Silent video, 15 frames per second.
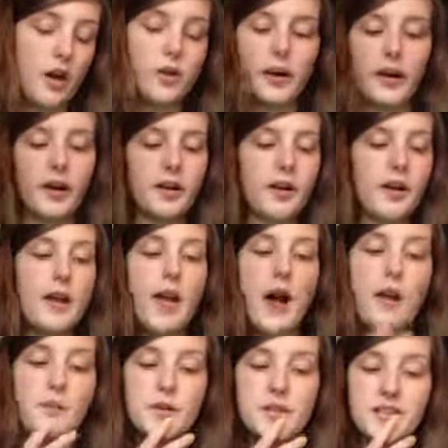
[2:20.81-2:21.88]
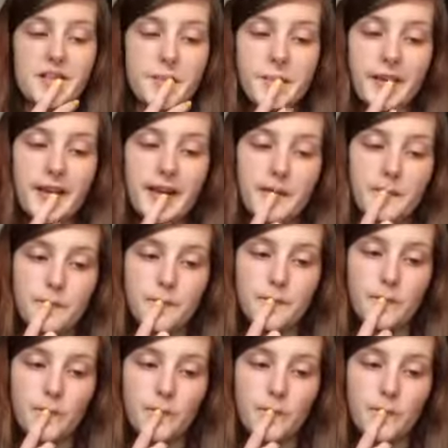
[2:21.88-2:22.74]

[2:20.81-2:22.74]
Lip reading: Oh no, I must have been